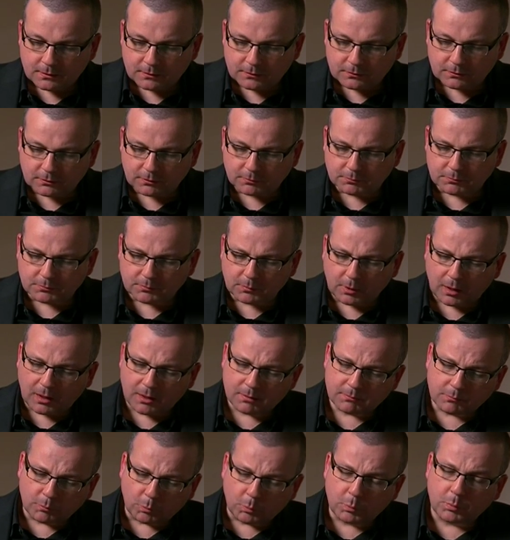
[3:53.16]
So
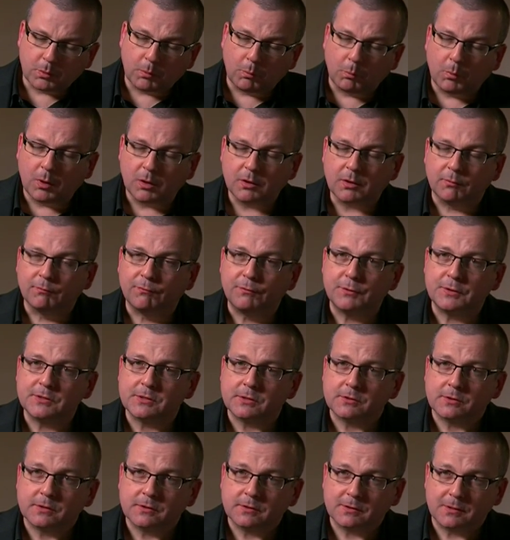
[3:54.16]
what can
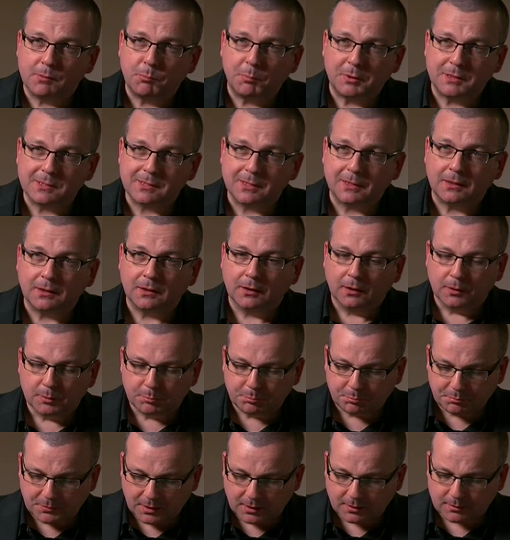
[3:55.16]
physicists in particular
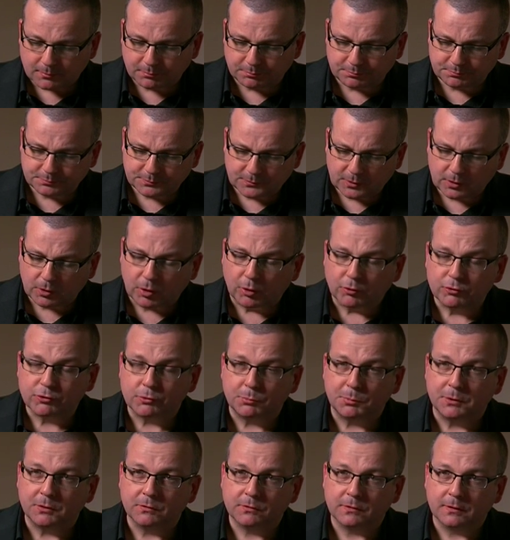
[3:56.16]

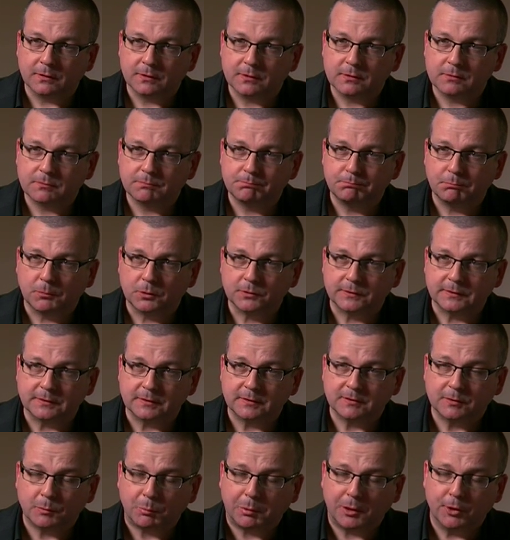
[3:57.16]
contribute to this
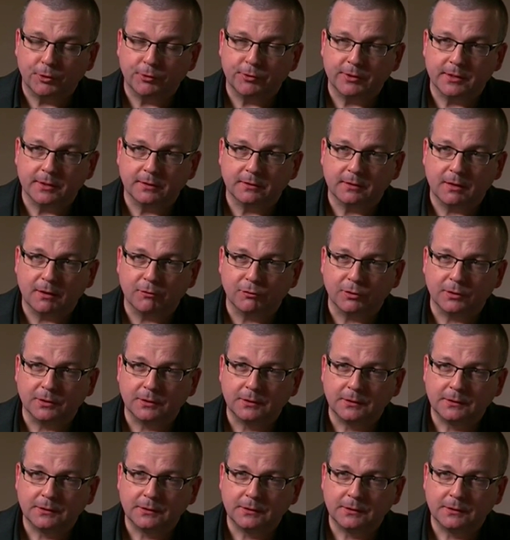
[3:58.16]
multidisciplinary endeavor?